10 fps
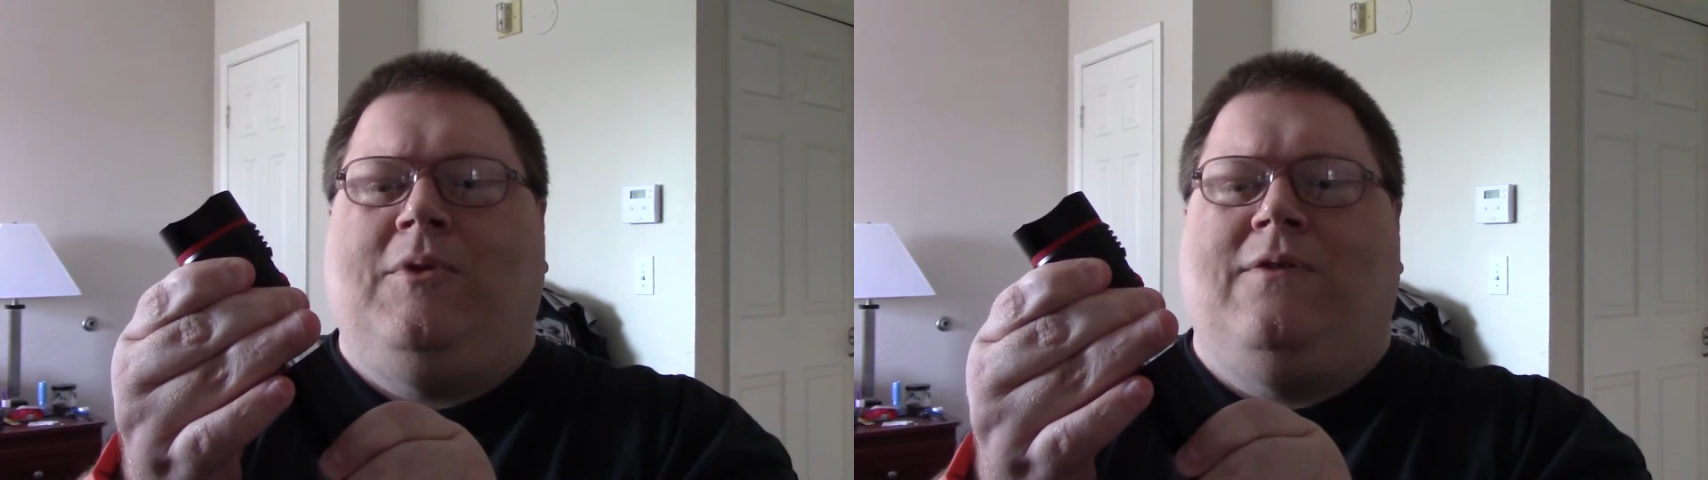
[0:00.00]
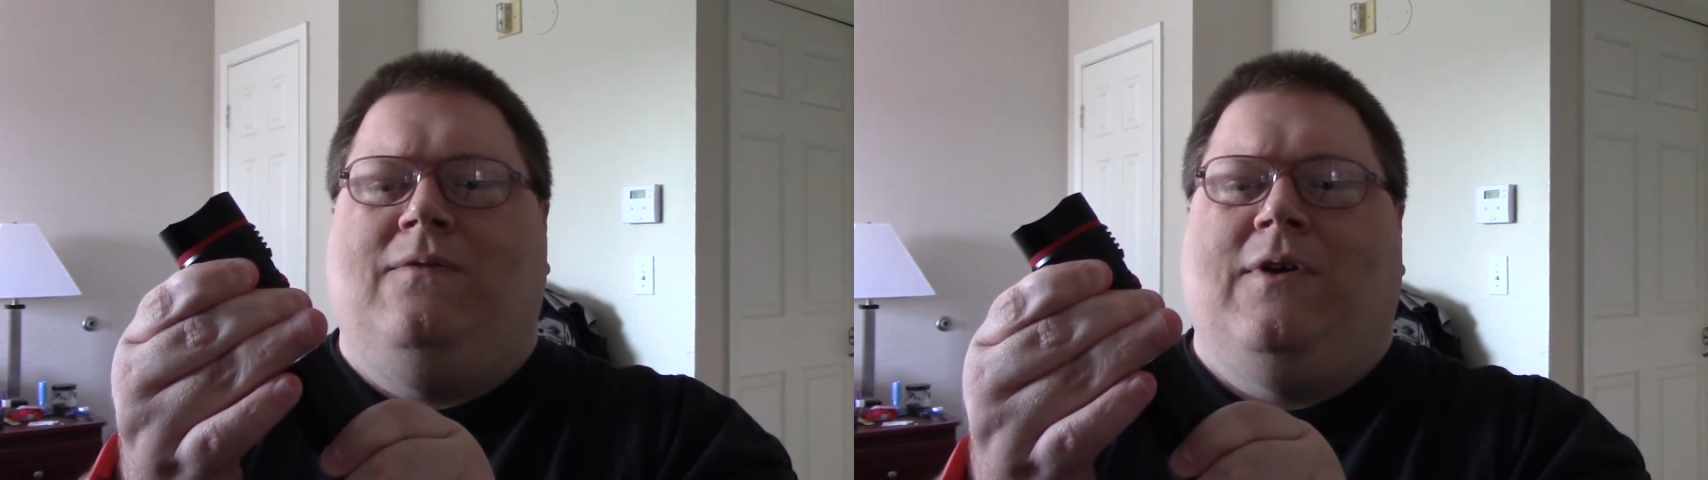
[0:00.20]

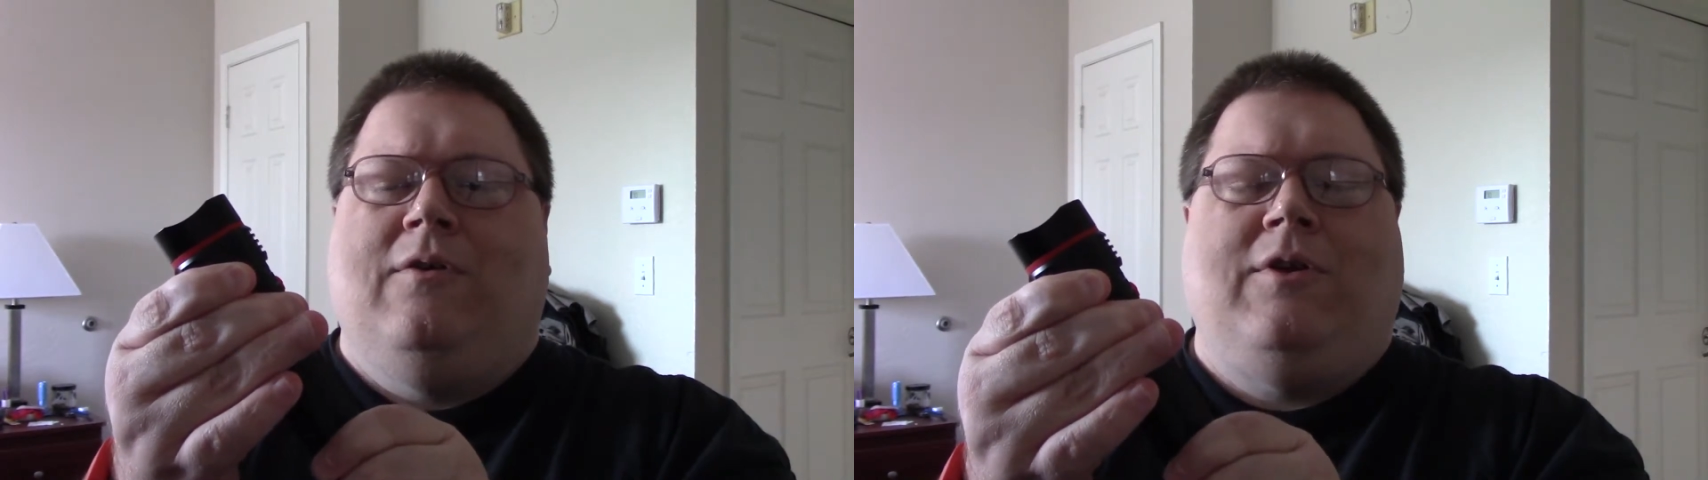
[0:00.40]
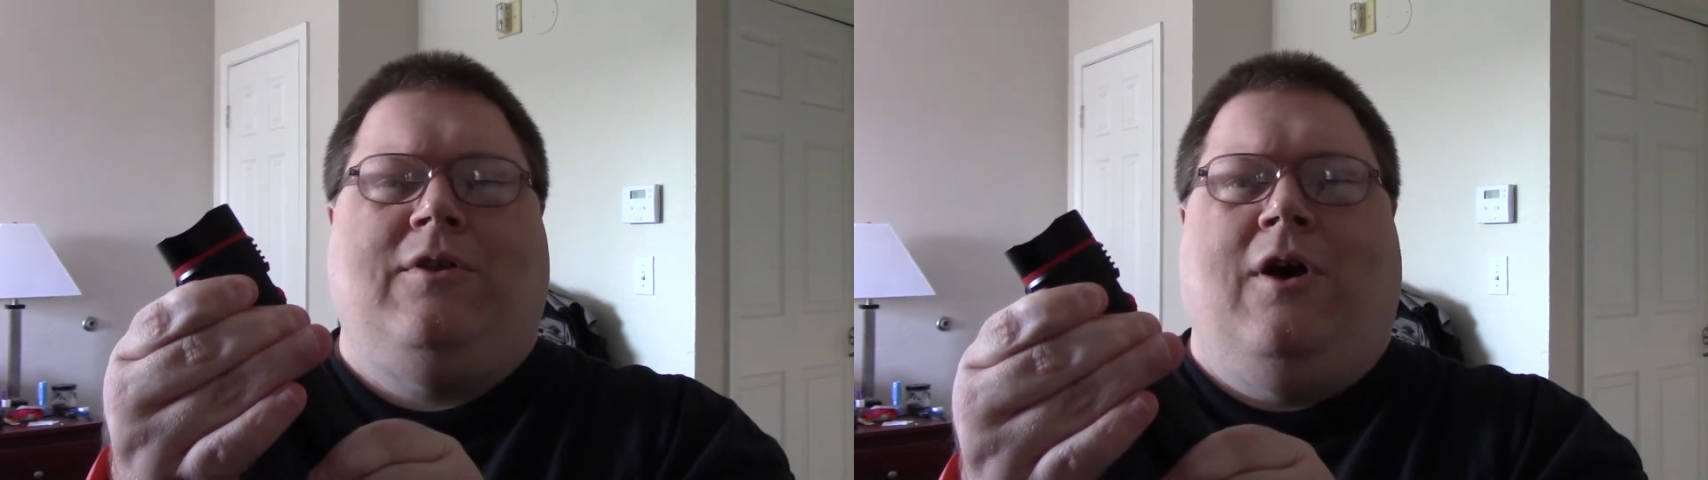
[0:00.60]
It's
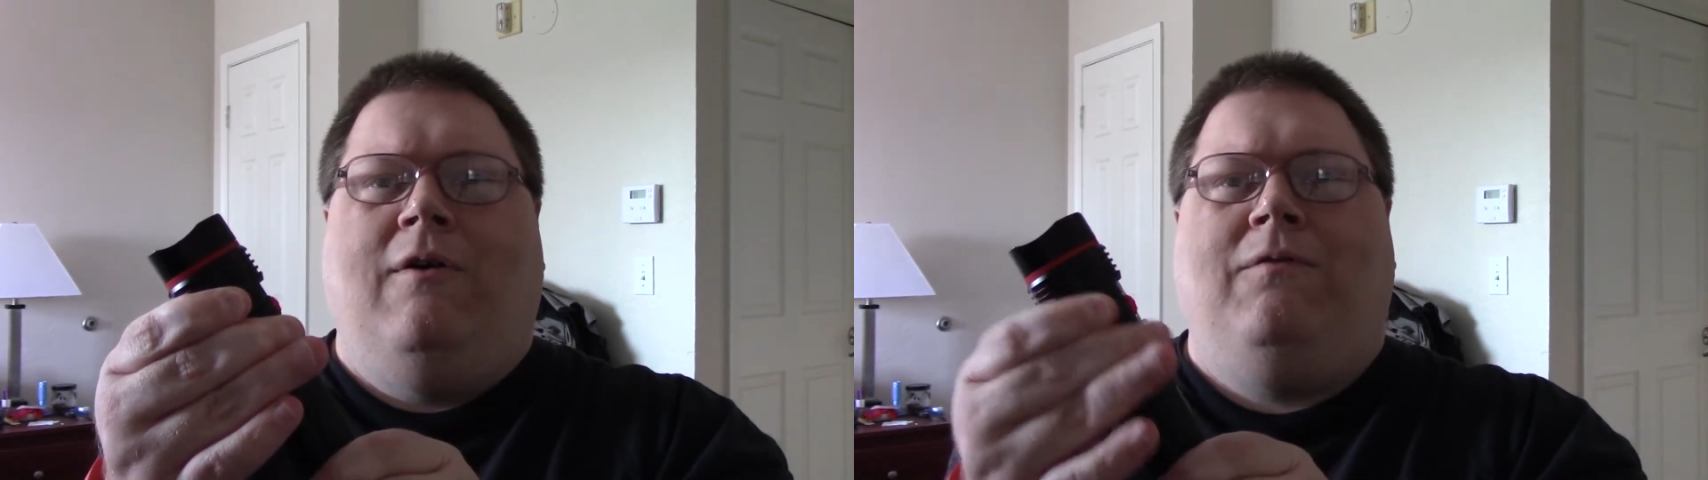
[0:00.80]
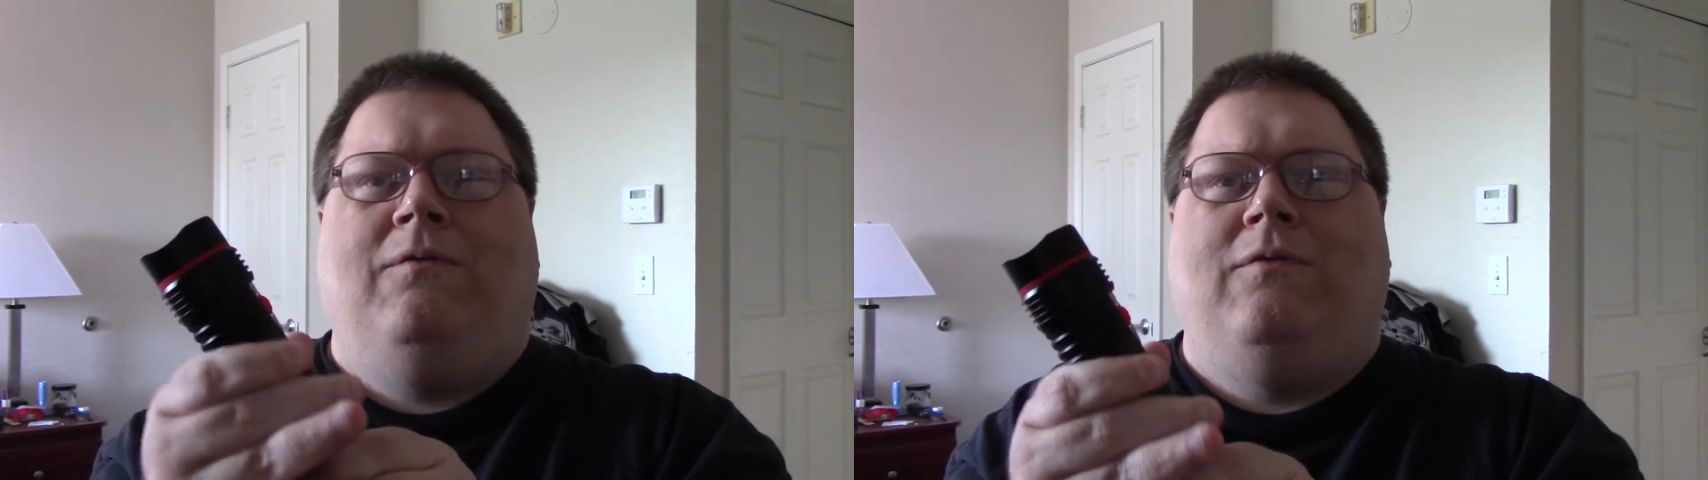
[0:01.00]
very
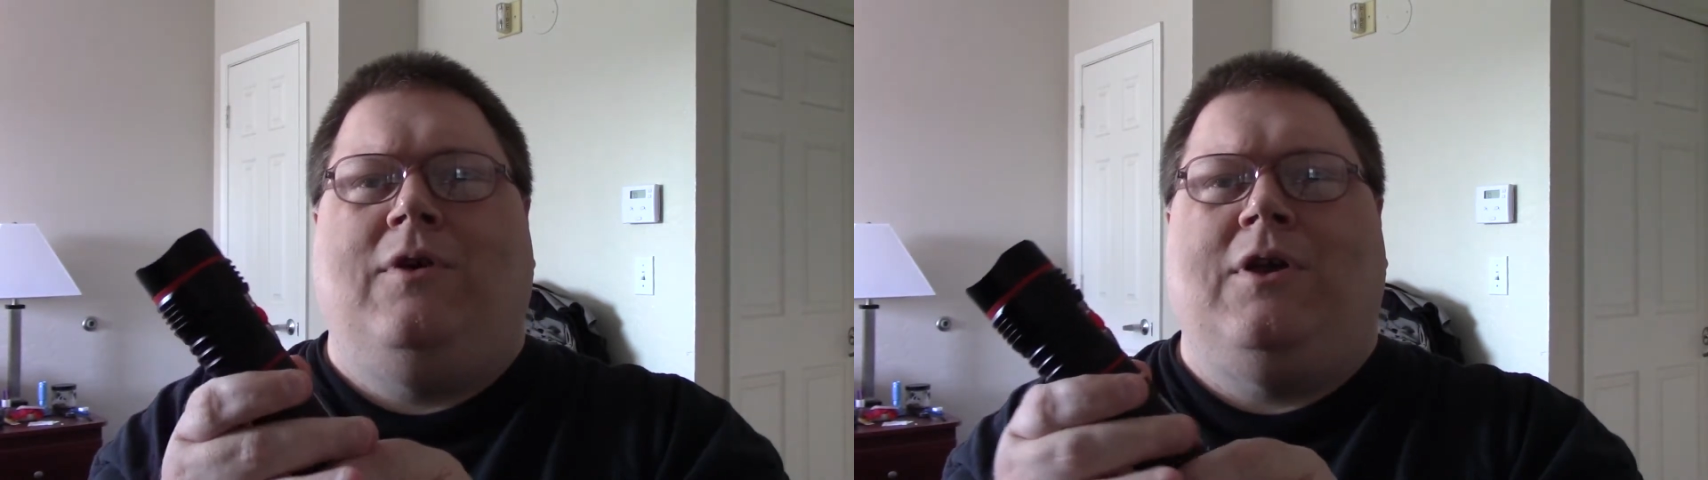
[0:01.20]
tough.